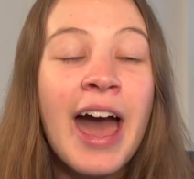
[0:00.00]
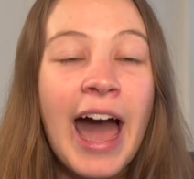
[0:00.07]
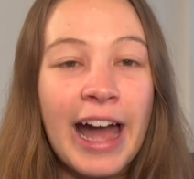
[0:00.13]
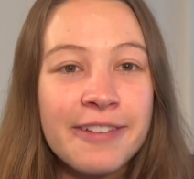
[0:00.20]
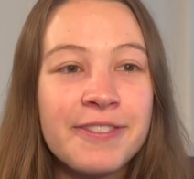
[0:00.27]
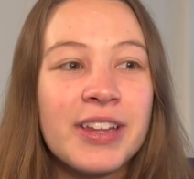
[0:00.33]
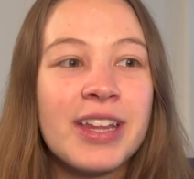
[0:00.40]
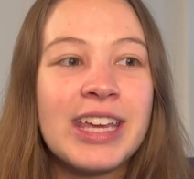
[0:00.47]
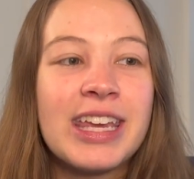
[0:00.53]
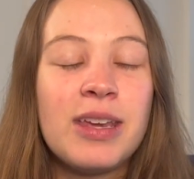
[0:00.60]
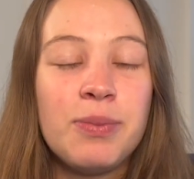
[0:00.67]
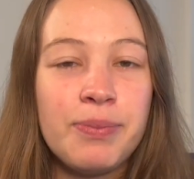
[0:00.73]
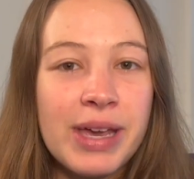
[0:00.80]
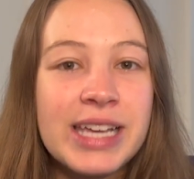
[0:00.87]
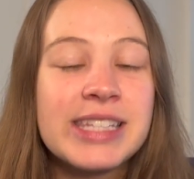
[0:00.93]
I feel like
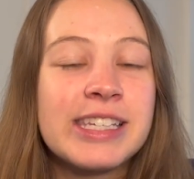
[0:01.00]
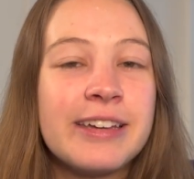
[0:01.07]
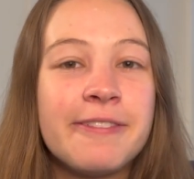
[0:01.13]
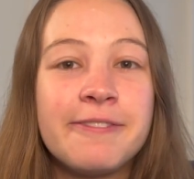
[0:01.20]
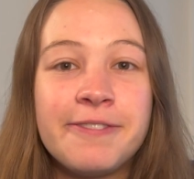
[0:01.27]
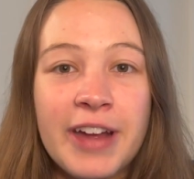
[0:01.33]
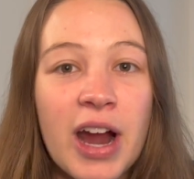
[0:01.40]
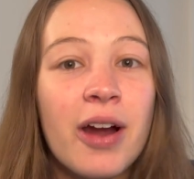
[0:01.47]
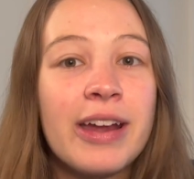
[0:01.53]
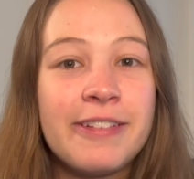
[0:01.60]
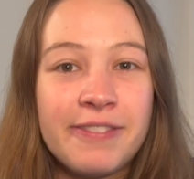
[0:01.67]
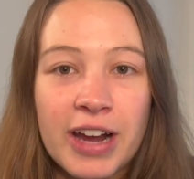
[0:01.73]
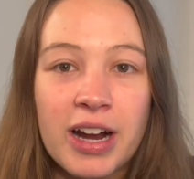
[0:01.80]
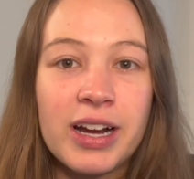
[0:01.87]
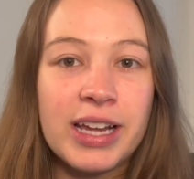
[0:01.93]
he makes it
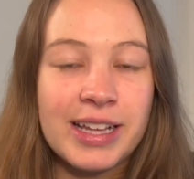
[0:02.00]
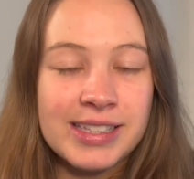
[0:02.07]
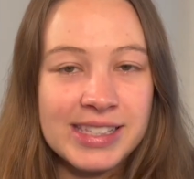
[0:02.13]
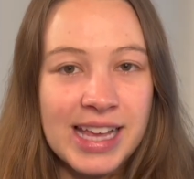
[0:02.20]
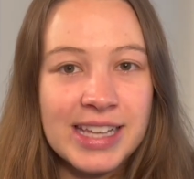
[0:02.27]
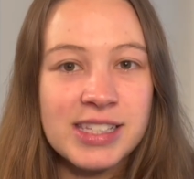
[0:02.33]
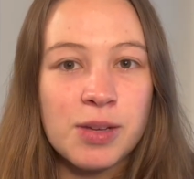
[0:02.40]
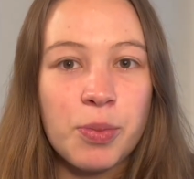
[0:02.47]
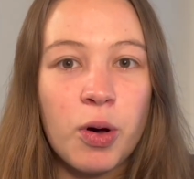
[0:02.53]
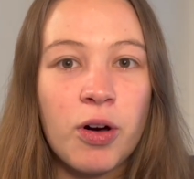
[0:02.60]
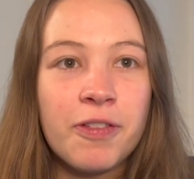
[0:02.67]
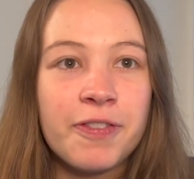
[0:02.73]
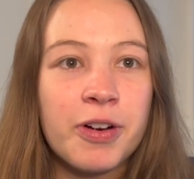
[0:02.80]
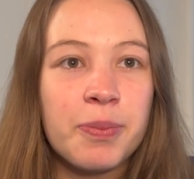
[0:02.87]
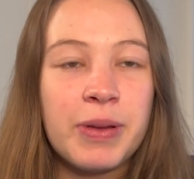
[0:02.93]
very
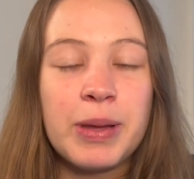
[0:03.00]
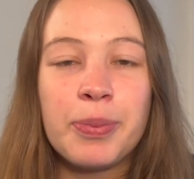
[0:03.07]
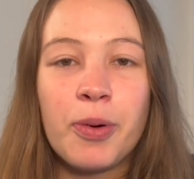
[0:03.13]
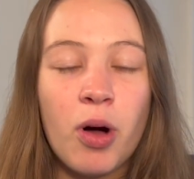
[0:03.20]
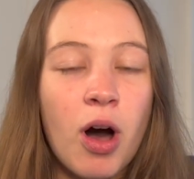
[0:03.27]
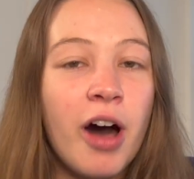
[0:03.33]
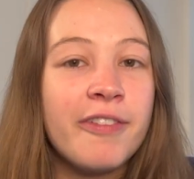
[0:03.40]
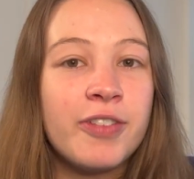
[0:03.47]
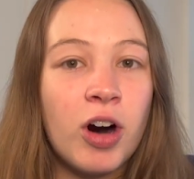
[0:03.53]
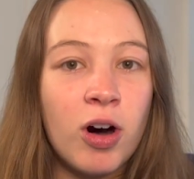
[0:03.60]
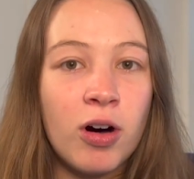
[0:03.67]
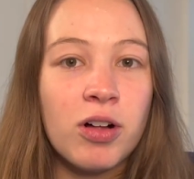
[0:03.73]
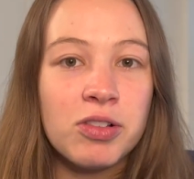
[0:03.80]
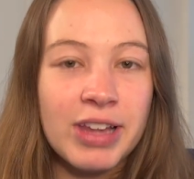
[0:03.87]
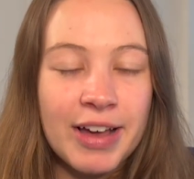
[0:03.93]
accessible for people of
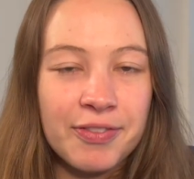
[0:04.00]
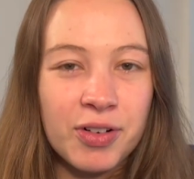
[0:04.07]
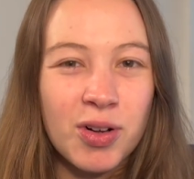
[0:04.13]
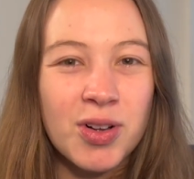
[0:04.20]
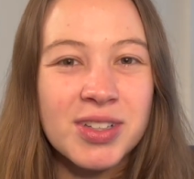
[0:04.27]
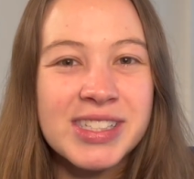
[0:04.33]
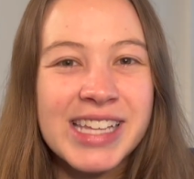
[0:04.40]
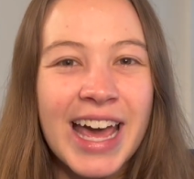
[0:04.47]
all levels.